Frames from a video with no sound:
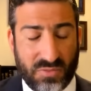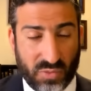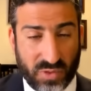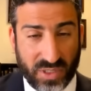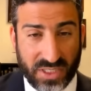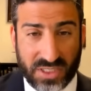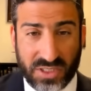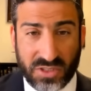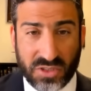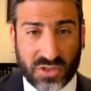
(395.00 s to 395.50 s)

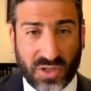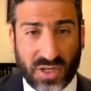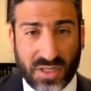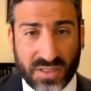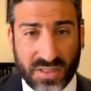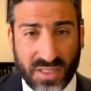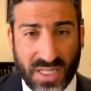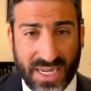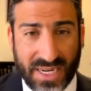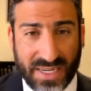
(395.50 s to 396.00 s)
where do you draw
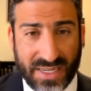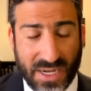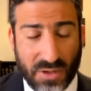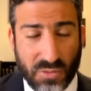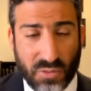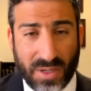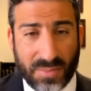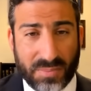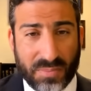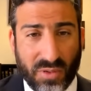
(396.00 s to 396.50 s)
the line?
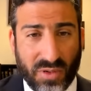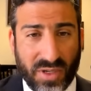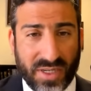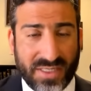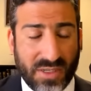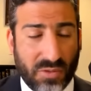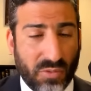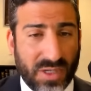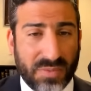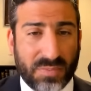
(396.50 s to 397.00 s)
At what
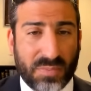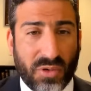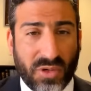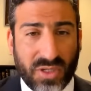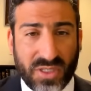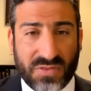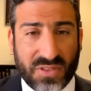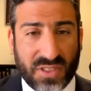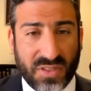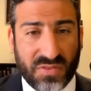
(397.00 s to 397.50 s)
point, at what
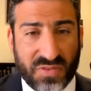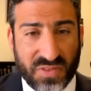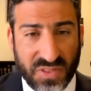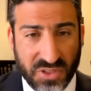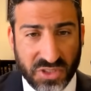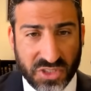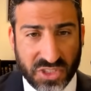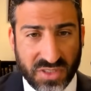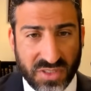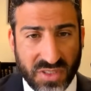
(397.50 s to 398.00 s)
point of
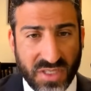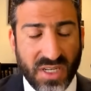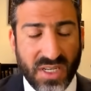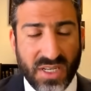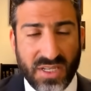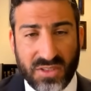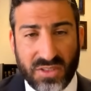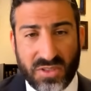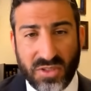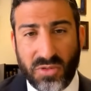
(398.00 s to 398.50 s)
confusion
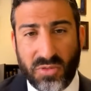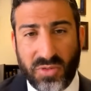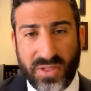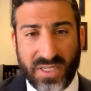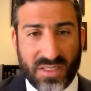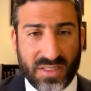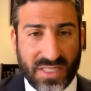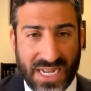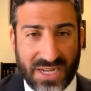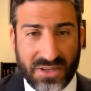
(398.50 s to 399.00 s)
do
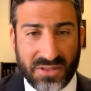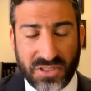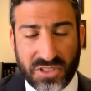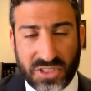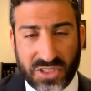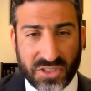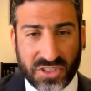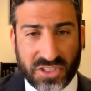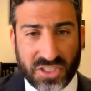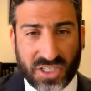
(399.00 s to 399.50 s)
we allow the
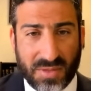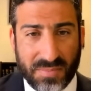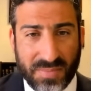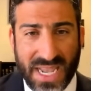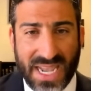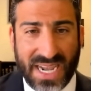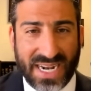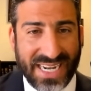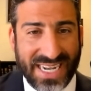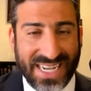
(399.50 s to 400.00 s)
jurors to come
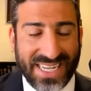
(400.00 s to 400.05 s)
back?